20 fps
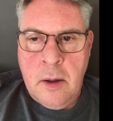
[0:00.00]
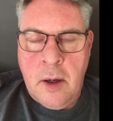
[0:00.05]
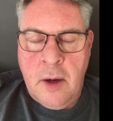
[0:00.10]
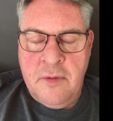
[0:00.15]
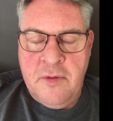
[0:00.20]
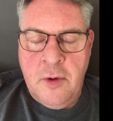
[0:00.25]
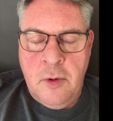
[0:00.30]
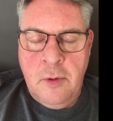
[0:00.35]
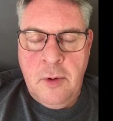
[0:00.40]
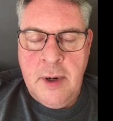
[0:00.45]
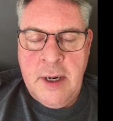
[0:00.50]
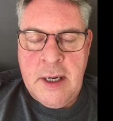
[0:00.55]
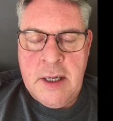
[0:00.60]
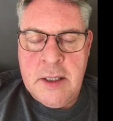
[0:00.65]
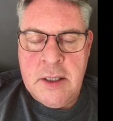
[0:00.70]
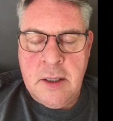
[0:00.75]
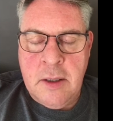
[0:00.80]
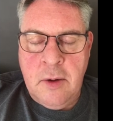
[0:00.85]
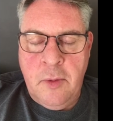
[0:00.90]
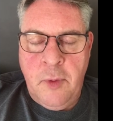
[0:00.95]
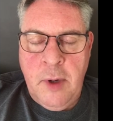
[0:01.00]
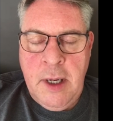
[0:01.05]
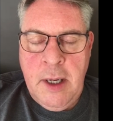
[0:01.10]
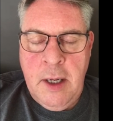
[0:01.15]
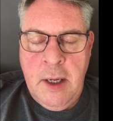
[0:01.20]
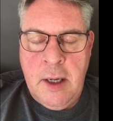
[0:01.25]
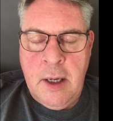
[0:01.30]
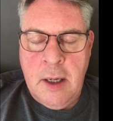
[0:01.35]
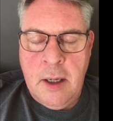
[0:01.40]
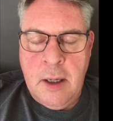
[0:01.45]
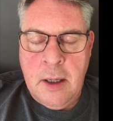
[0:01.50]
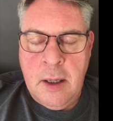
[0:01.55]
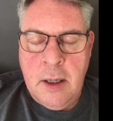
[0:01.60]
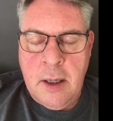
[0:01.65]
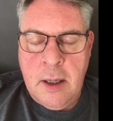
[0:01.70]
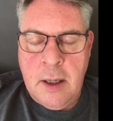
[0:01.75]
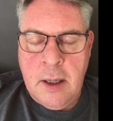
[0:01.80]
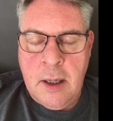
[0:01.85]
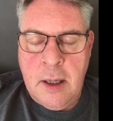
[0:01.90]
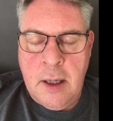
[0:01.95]
Go forward into the week
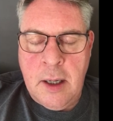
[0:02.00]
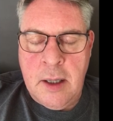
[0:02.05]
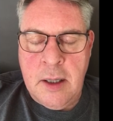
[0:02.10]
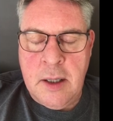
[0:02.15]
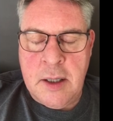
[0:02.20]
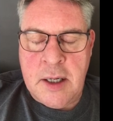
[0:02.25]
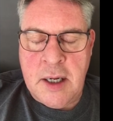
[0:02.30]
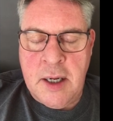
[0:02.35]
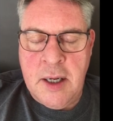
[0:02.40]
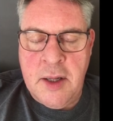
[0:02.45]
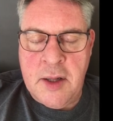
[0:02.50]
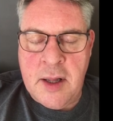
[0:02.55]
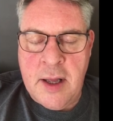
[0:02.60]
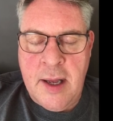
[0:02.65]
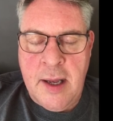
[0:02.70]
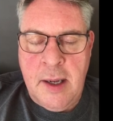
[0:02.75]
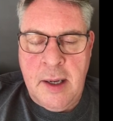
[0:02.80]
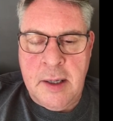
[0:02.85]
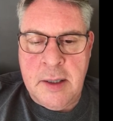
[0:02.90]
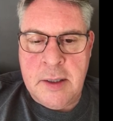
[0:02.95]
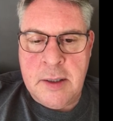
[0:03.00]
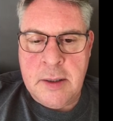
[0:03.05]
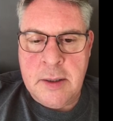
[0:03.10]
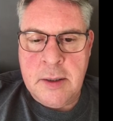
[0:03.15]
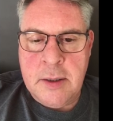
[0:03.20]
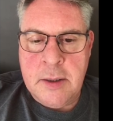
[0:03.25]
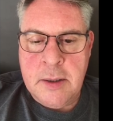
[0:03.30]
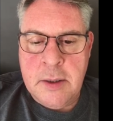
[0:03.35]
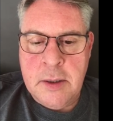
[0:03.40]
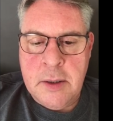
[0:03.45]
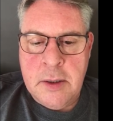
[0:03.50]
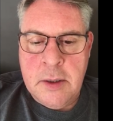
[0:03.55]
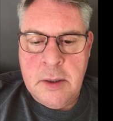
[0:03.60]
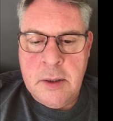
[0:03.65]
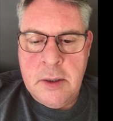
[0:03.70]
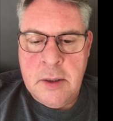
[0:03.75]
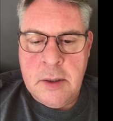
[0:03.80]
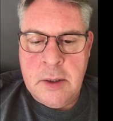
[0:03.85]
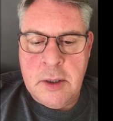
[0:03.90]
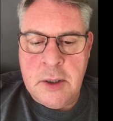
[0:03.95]
and the days ahead
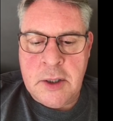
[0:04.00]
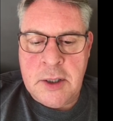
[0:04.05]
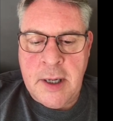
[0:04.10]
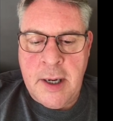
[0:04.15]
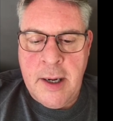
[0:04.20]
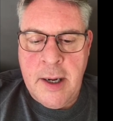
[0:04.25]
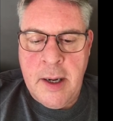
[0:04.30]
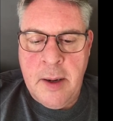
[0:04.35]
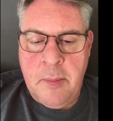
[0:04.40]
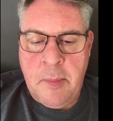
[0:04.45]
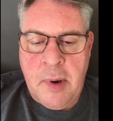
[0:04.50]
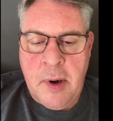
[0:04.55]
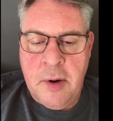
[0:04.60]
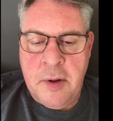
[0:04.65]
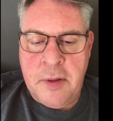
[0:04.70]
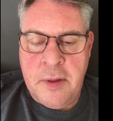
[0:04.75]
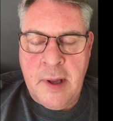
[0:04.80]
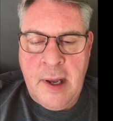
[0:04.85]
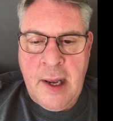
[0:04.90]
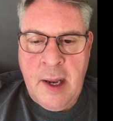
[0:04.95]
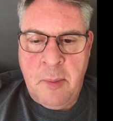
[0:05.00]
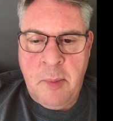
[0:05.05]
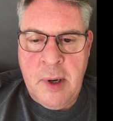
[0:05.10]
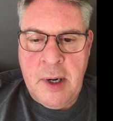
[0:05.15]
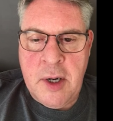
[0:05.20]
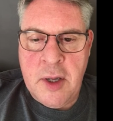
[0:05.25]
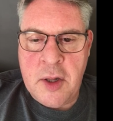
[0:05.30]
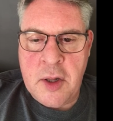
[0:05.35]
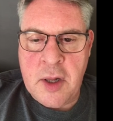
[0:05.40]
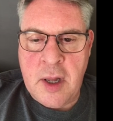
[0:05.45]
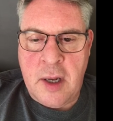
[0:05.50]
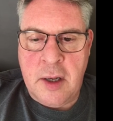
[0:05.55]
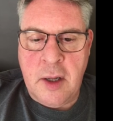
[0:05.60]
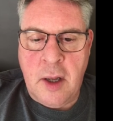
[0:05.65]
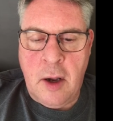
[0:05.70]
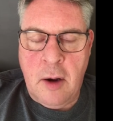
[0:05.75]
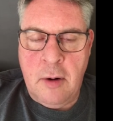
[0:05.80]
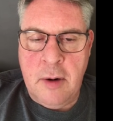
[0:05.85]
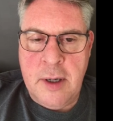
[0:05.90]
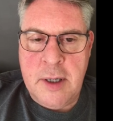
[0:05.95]
to share both the happiness and the
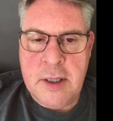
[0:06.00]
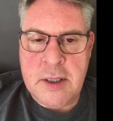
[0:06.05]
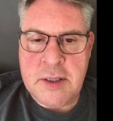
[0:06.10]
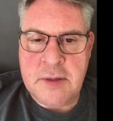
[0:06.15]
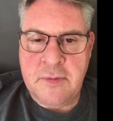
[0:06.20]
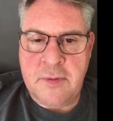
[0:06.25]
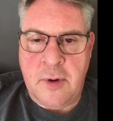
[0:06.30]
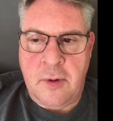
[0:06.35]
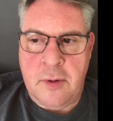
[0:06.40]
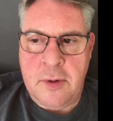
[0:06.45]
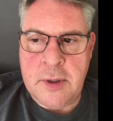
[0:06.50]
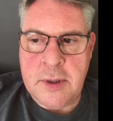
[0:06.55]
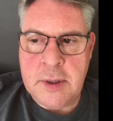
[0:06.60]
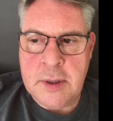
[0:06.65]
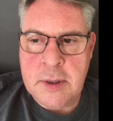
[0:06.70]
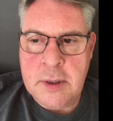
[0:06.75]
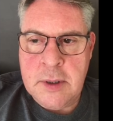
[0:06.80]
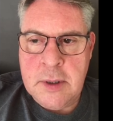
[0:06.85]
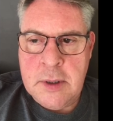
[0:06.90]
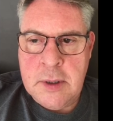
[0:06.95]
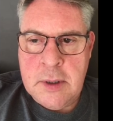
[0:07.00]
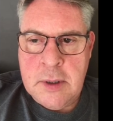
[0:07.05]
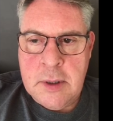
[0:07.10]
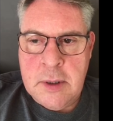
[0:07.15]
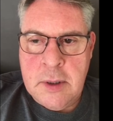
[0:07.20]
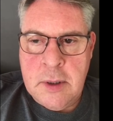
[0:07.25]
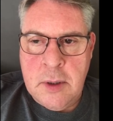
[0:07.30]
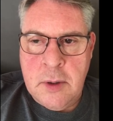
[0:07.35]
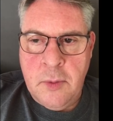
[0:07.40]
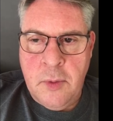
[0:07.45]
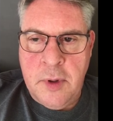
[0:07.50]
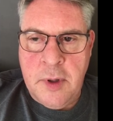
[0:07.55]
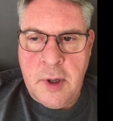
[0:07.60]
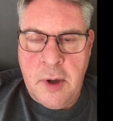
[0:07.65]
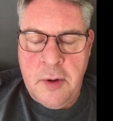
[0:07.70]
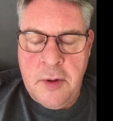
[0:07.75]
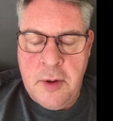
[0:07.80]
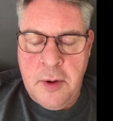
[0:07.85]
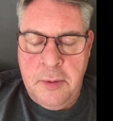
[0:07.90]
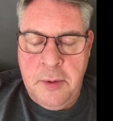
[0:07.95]
holiness of God with
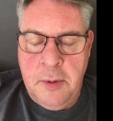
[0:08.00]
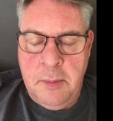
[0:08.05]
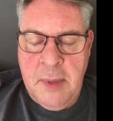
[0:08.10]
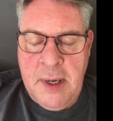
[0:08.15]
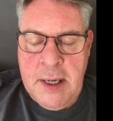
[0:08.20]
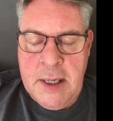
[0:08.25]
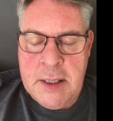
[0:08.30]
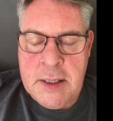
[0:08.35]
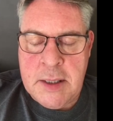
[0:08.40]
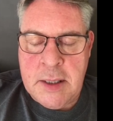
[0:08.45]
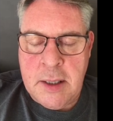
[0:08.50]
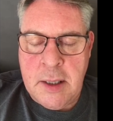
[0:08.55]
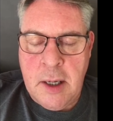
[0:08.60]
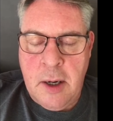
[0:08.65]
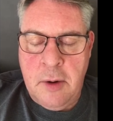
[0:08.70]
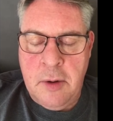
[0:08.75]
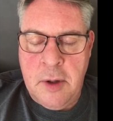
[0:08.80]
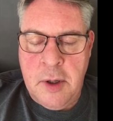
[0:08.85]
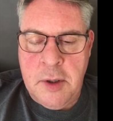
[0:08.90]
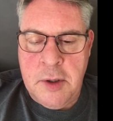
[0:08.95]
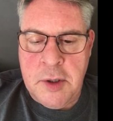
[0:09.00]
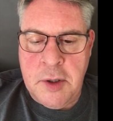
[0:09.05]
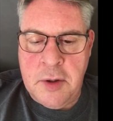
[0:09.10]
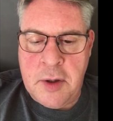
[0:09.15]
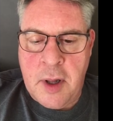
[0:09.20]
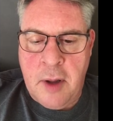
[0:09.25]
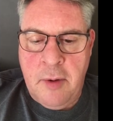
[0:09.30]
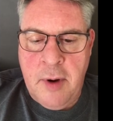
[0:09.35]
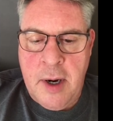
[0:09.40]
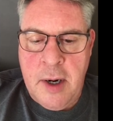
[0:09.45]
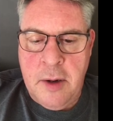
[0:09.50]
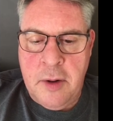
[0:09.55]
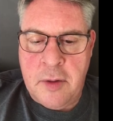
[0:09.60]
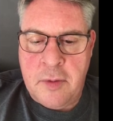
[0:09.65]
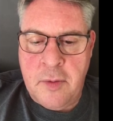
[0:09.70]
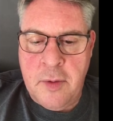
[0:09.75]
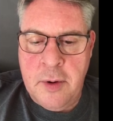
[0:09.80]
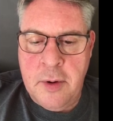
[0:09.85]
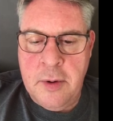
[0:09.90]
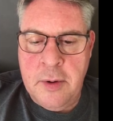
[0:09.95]
those whom you meet and know that you do so in and
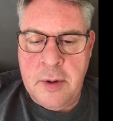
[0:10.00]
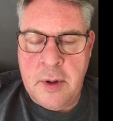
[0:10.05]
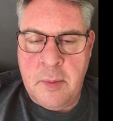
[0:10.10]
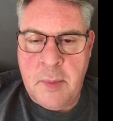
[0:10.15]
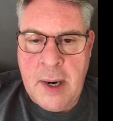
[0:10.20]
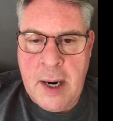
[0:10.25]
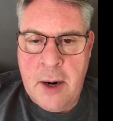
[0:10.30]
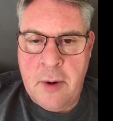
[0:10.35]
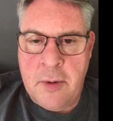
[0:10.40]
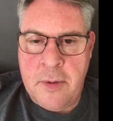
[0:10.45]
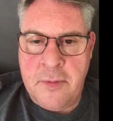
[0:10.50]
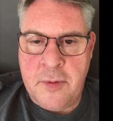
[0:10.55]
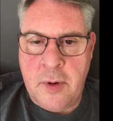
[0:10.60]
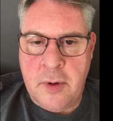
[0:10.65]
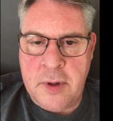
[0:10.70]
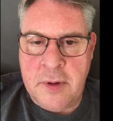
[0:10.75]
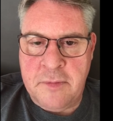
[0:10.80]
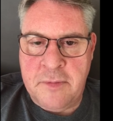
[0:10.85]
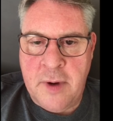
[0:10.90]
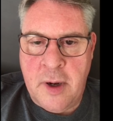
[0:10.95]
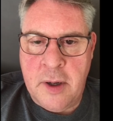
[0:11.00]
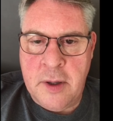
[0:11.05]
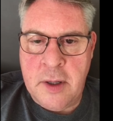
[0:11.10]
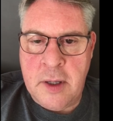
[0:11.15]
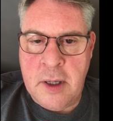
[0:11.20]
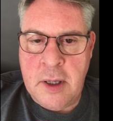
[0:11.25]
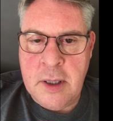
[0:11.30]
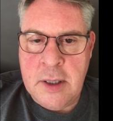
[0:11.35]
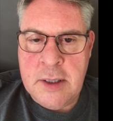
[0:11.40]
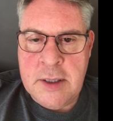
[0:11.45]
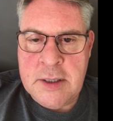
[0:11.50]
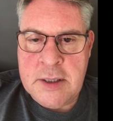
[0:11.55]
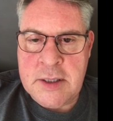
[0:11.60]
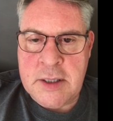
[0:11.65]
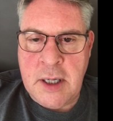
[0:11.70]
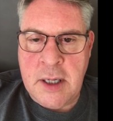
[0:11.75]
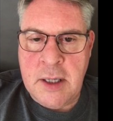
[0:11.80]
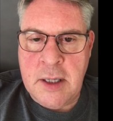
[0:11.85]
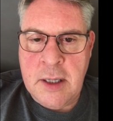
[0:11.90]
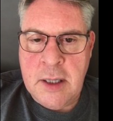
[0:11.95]
through the power of God the Father,
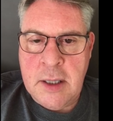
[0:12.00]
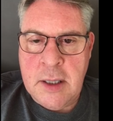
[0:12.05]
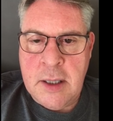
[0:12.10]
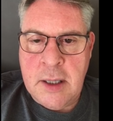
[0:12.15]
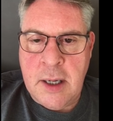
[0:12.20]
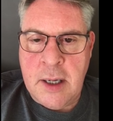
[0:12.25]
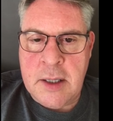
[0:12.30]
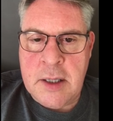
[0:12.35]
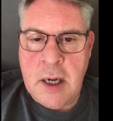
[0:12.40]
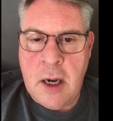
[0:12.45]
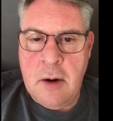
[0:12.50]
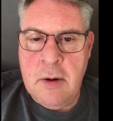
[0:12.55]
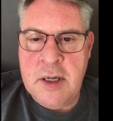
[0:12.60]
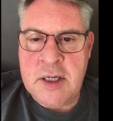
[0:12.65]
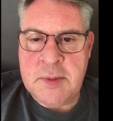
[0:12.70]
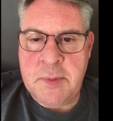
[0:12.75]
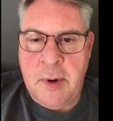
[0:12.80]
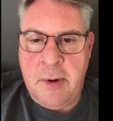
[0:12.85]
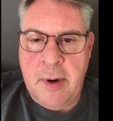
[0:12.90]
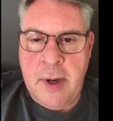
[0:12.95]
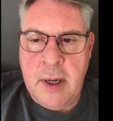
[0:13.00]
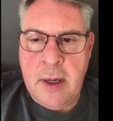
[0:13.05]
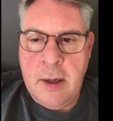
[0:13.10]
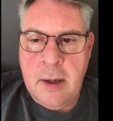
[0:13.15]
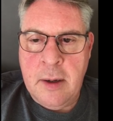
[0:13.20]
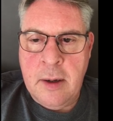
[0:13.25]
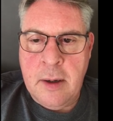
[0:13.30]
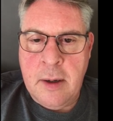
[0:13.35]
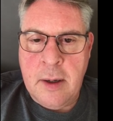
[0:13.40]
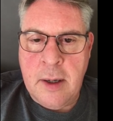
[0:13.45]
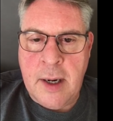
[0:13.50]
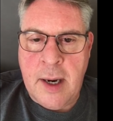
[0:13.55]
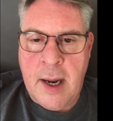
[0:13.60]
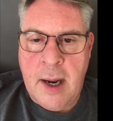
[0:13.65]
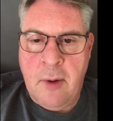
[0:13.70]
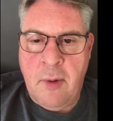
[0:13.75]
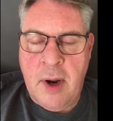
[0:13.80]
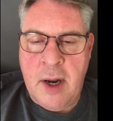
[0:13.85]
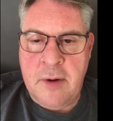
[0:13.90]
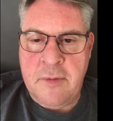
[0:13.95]
Son and Holy Spirit
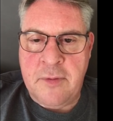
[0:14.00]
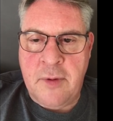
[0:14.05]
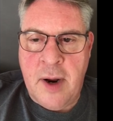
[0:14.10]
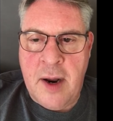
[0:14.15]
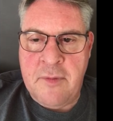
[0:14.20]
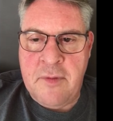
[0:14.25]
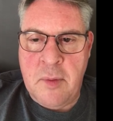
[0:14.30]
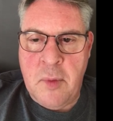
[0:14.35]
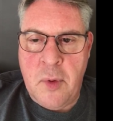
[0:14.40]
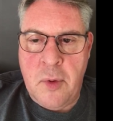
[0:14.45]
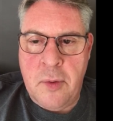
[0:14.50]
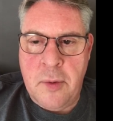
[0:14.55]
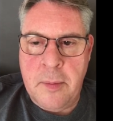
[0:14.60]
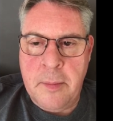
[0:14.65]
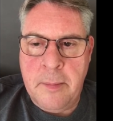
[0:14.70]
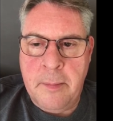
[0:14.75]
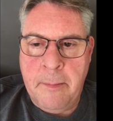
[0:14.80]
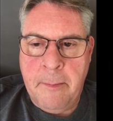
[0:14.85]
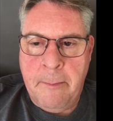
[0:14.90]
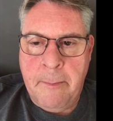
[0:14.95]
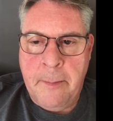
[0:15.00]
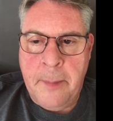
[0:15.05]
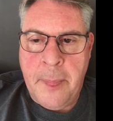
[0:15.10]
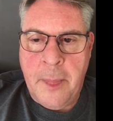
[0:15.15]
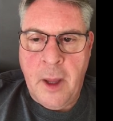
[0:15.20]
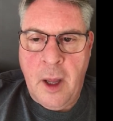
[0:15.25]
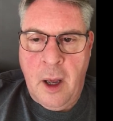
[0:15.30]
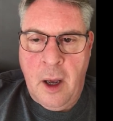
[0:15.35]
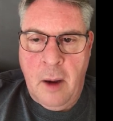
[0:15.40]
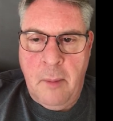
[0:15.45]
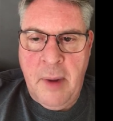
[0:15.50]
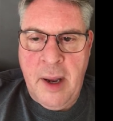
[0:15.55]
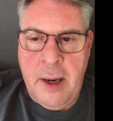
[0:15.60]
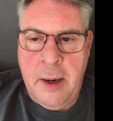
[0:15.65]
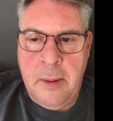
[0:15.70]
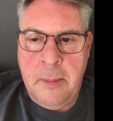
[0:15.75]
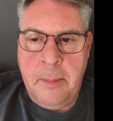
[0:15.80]
now and forevermore. Amen.